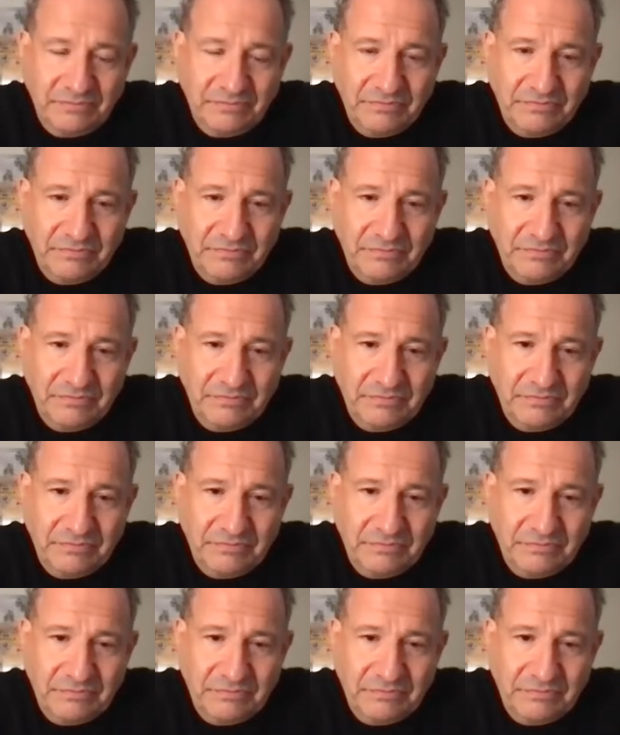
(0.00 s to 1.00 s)

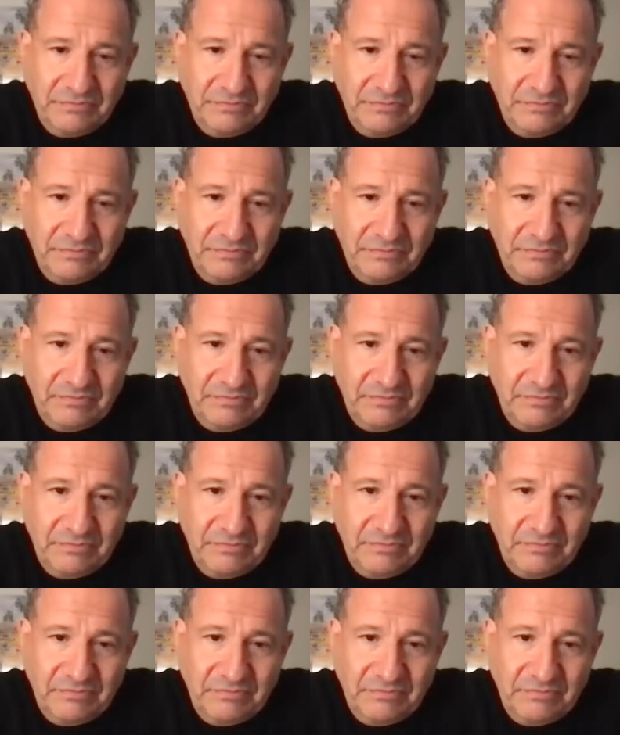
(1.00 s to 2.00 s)

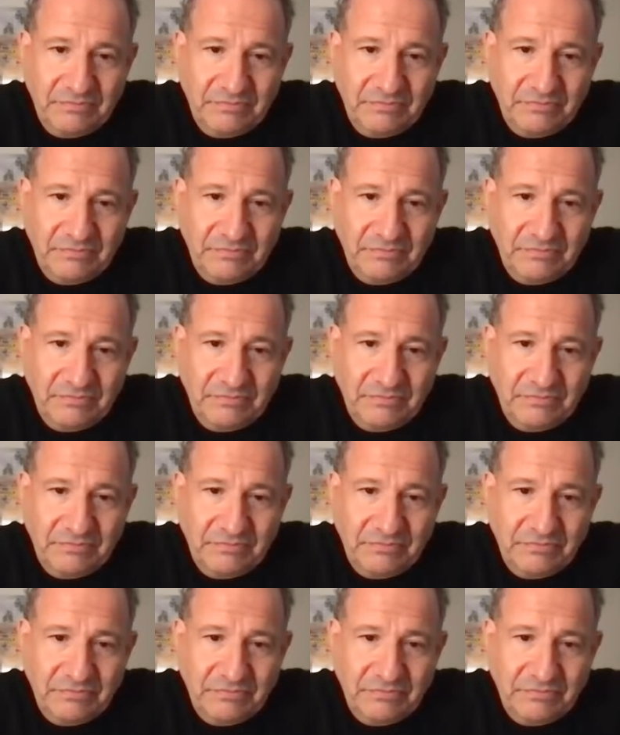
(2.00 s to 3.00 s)

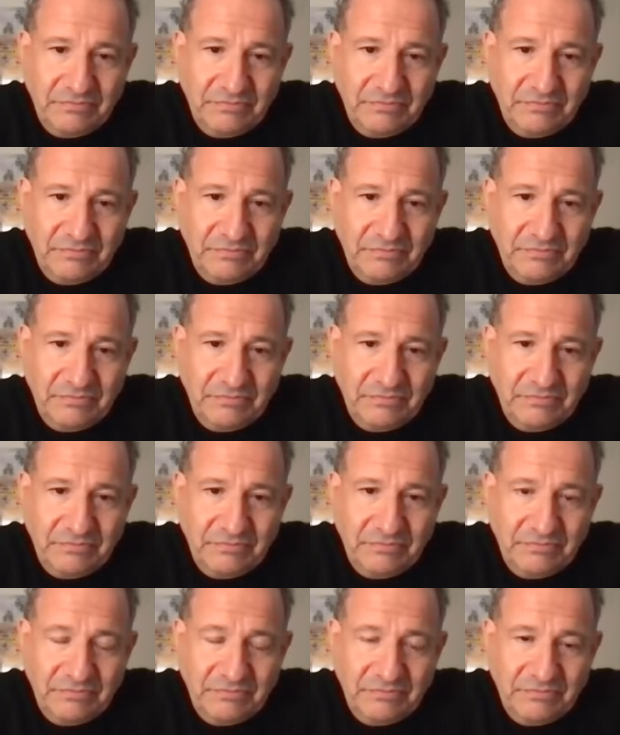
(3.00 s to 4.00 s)

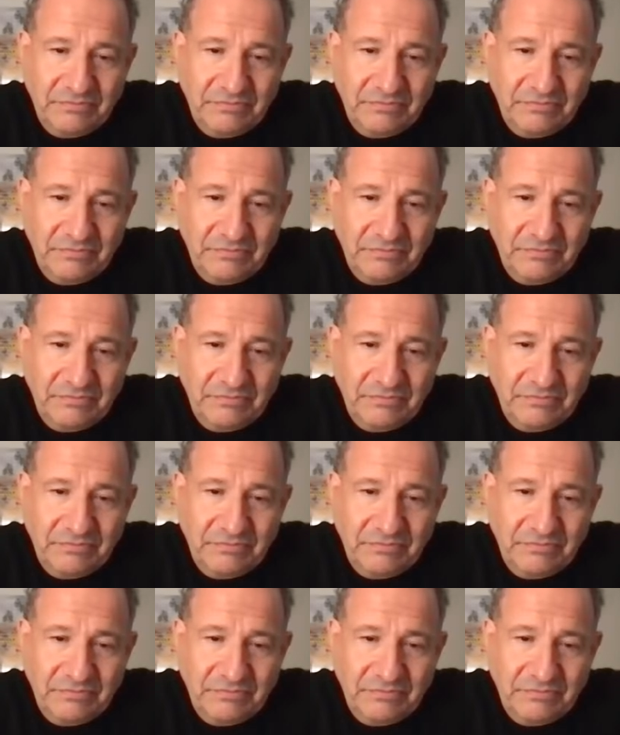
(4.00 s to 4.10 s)
The person shown says nothing.